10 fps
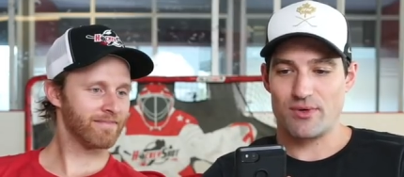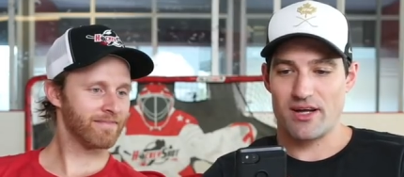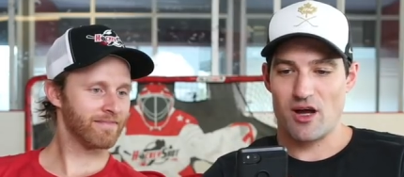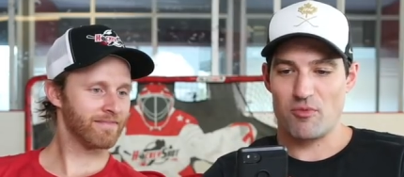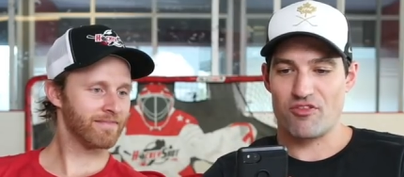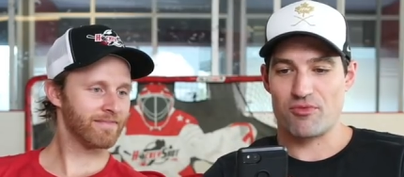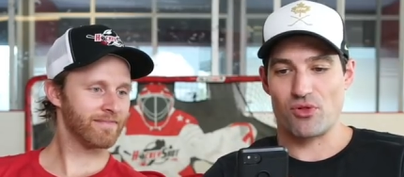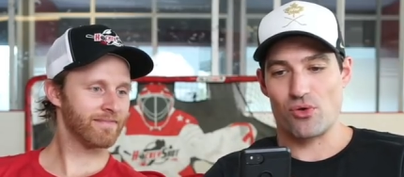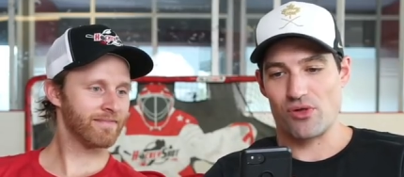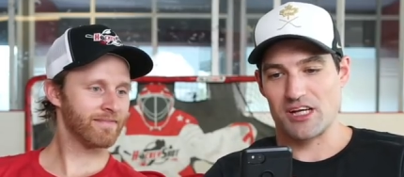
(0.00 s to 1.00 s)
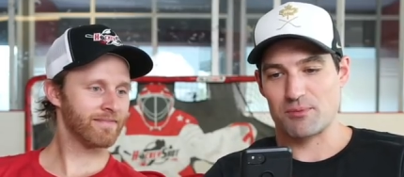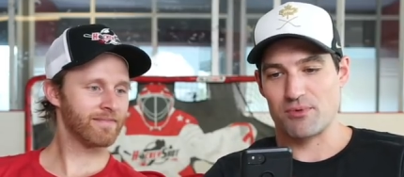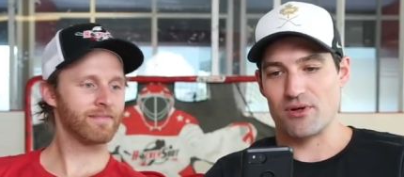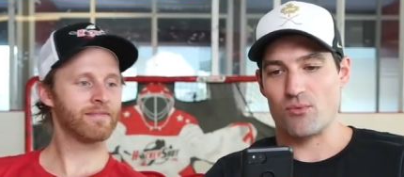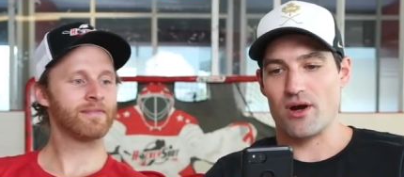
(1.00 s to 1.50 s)
Speaker 1: swing help from a local
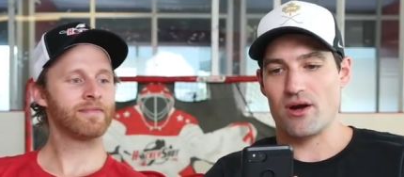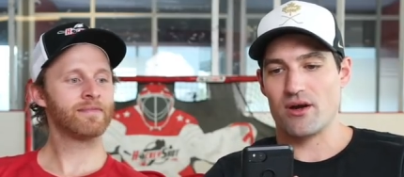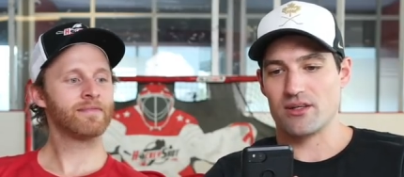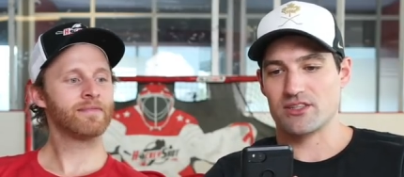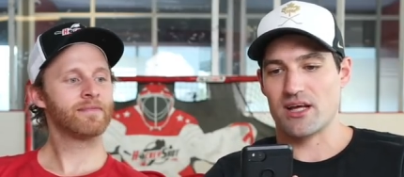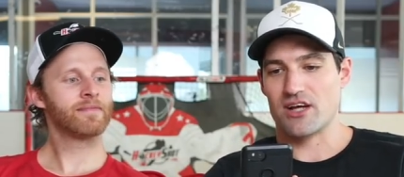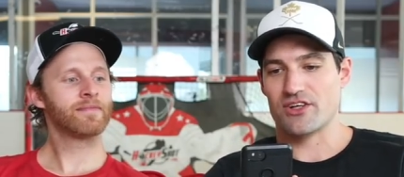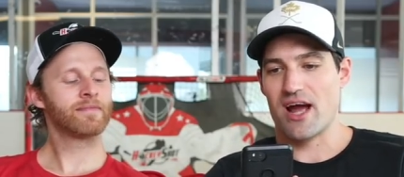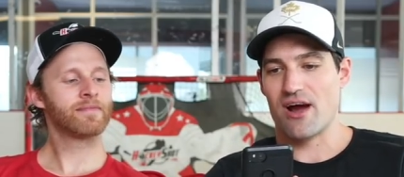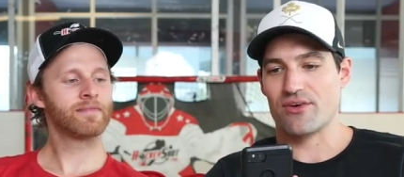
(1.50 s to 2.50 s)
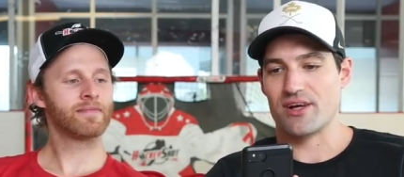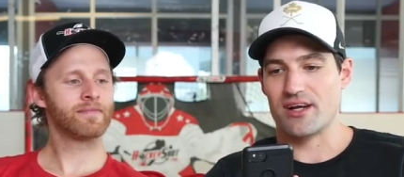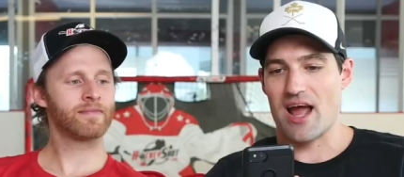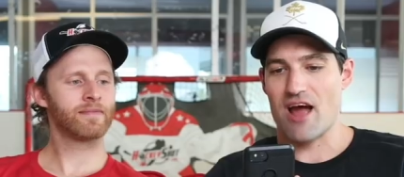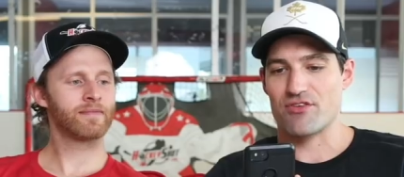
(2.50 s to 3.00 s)
expert. Where slash how can
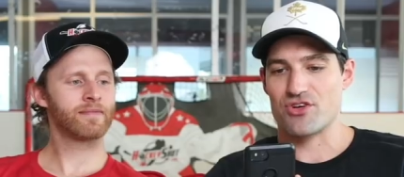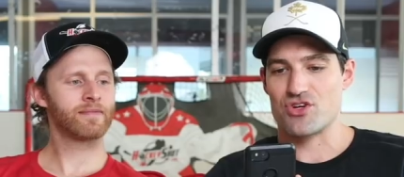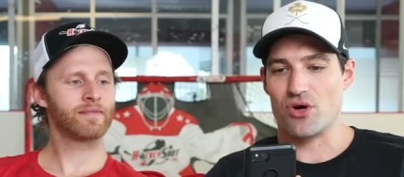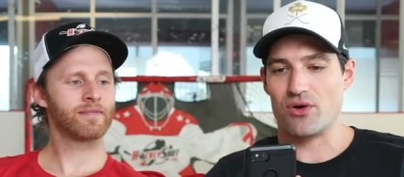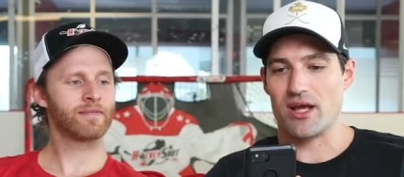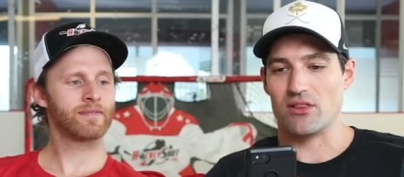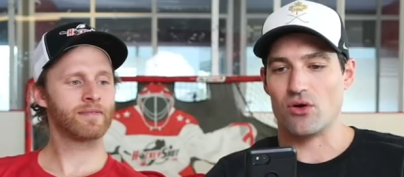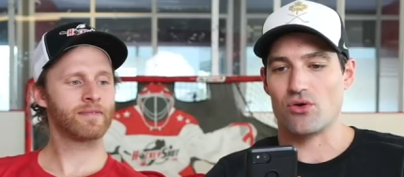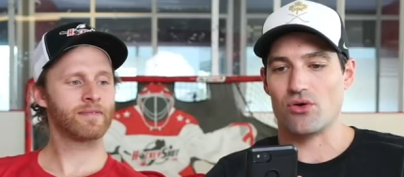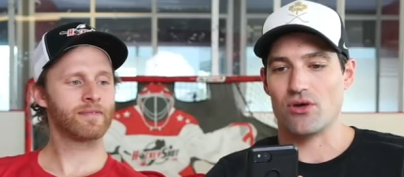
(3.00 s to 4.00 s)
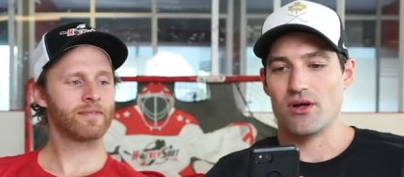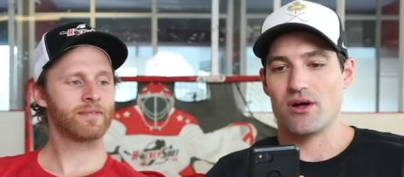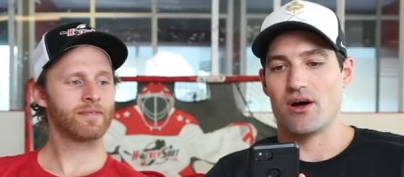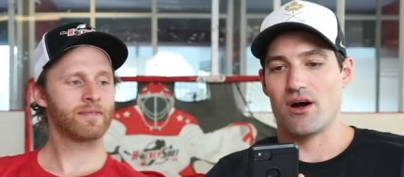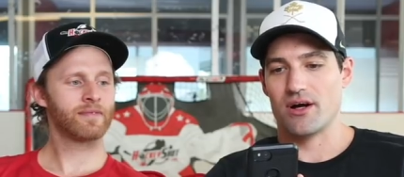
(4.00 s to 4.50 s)
an average Joe get local
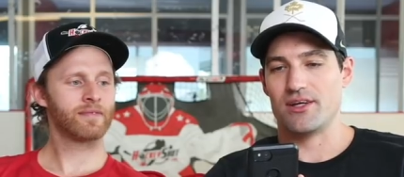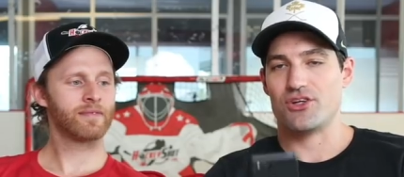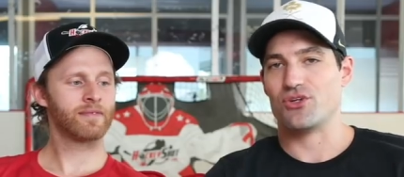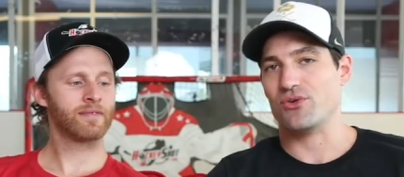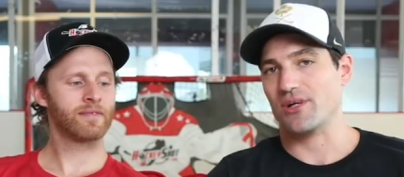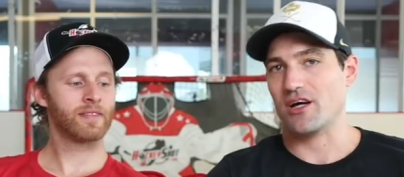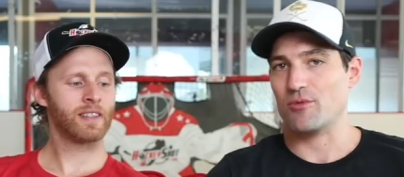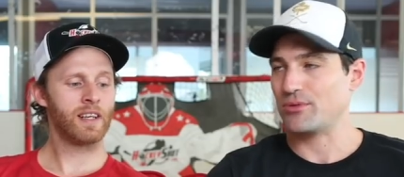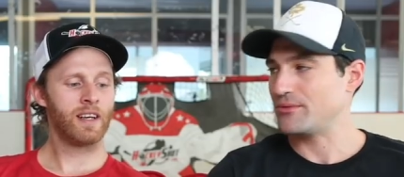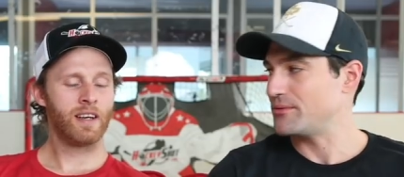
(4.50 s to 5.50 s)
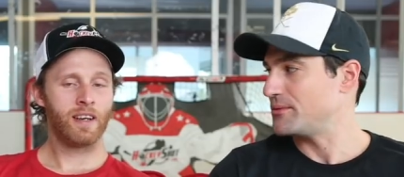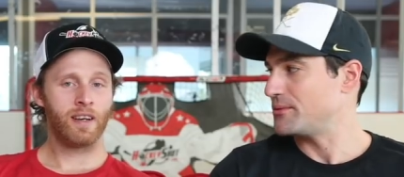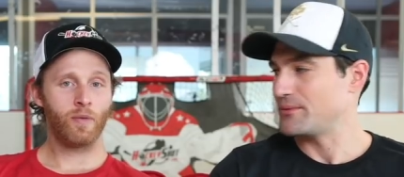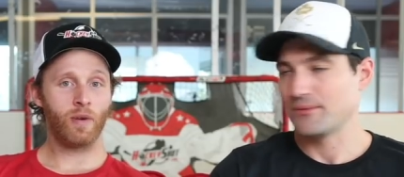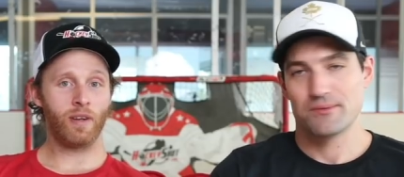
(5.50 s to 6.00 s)
hockey shooting help?
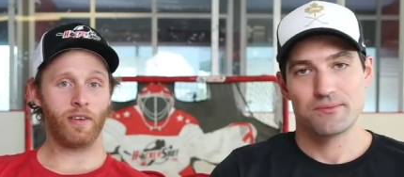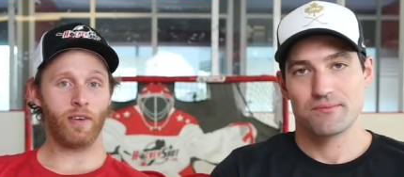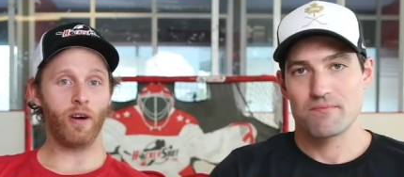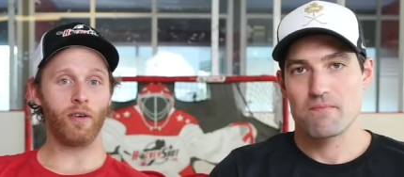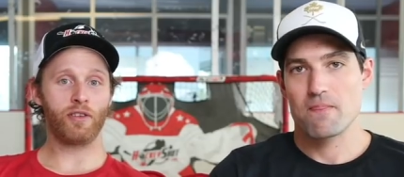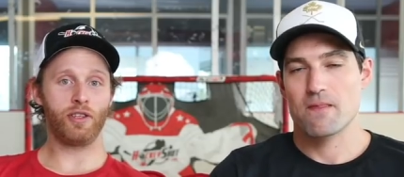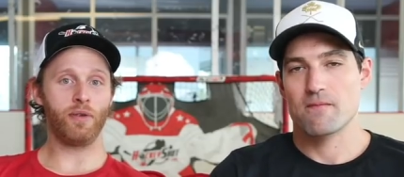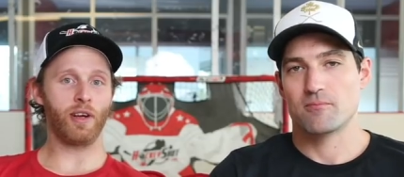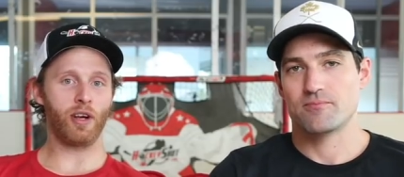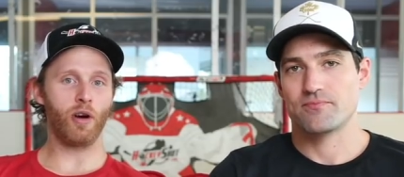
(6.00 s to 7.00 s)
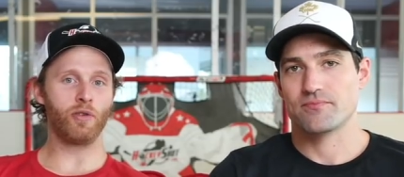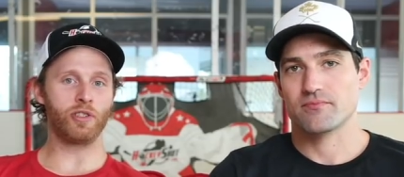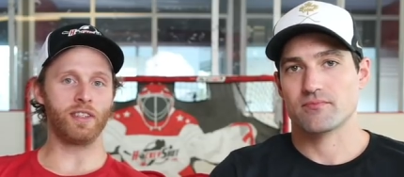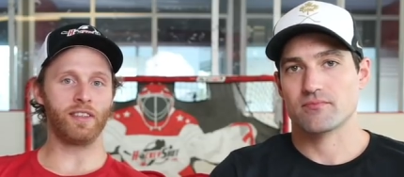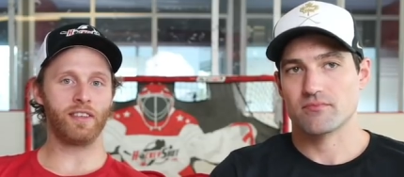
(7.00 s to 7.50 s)
Speaker 2: Well, there are shooting
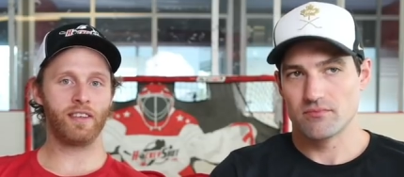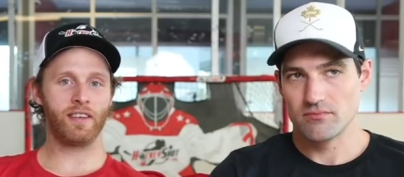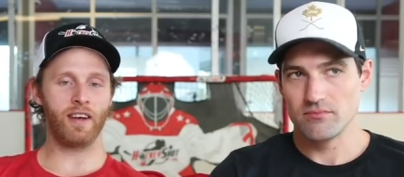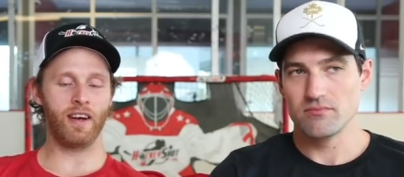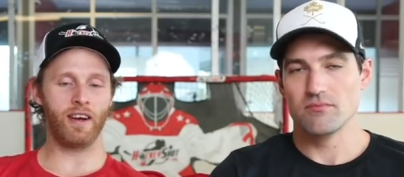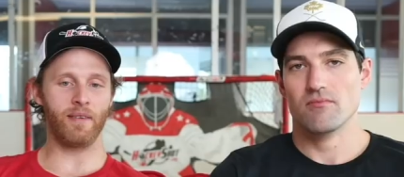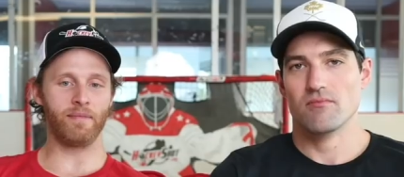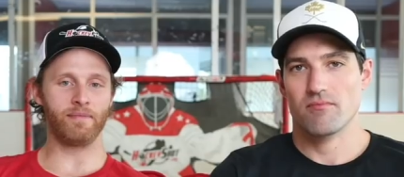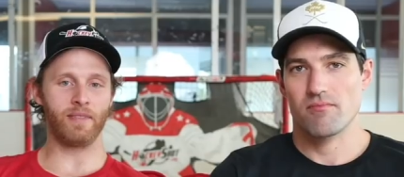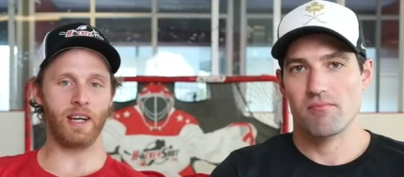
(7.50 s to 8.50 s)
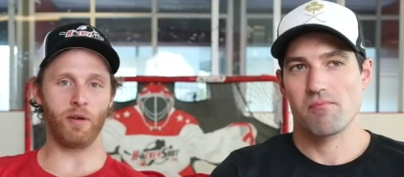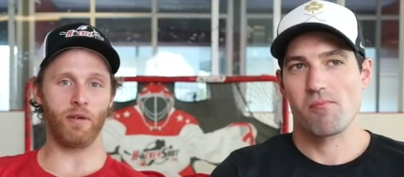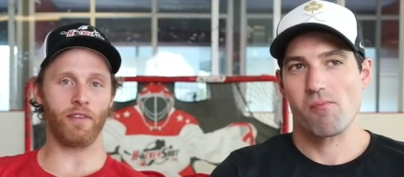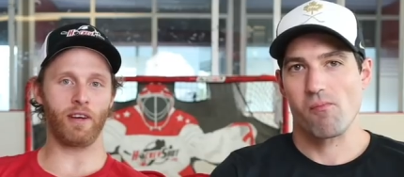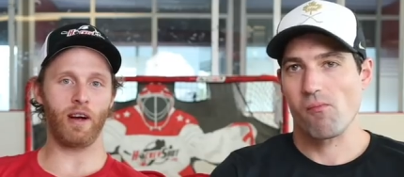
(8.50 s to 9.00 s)
coaches. Um, I know
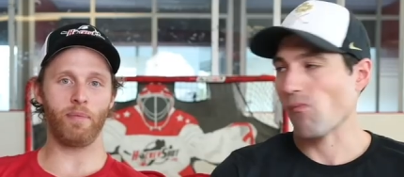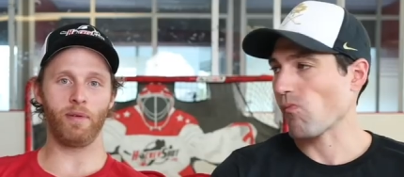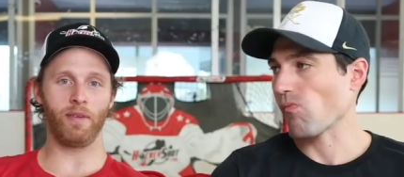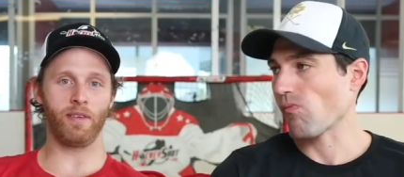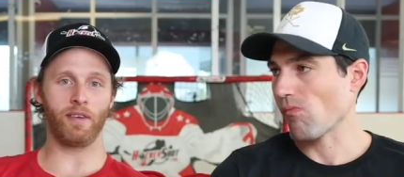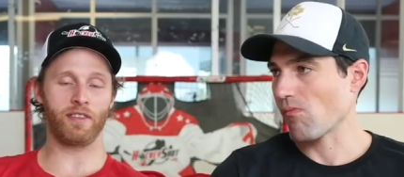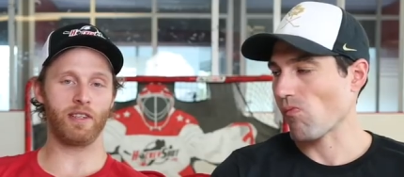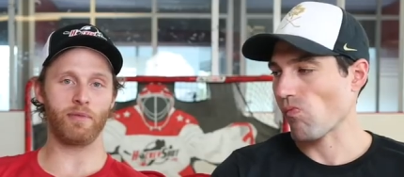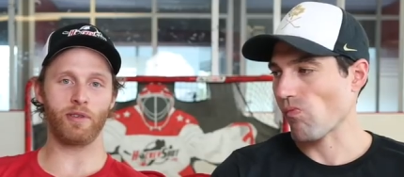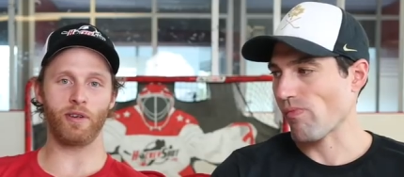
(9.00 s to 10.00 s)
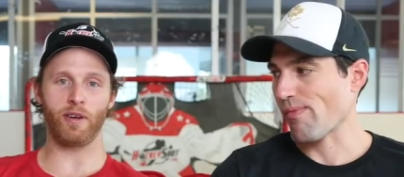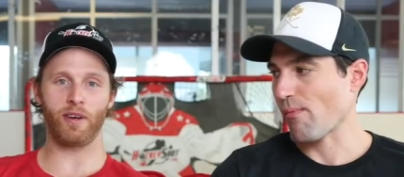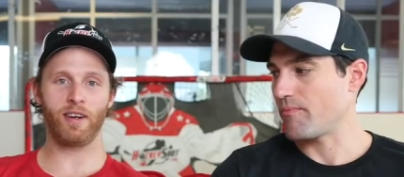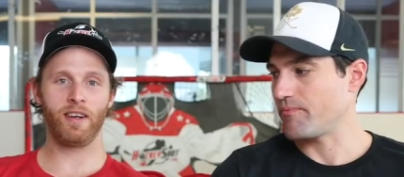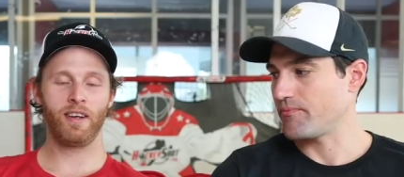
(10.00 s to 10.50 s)
of a couple. There's Tim
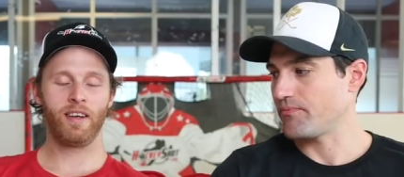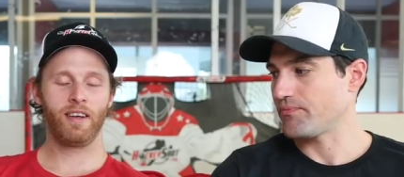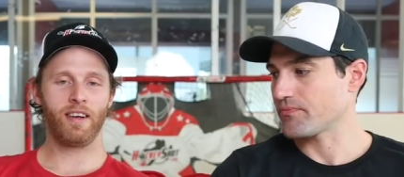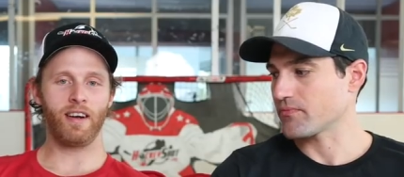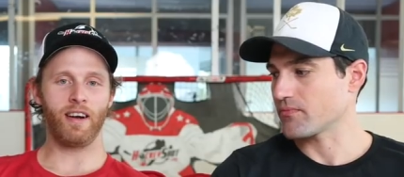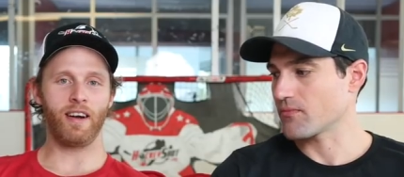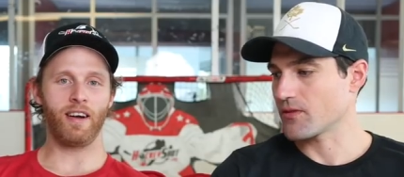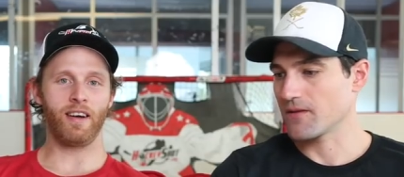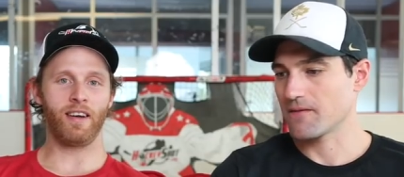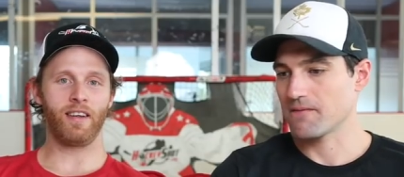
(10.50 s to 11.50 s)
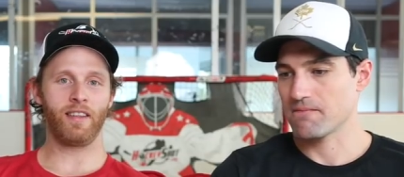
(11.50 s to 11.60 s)
Turk. Uh,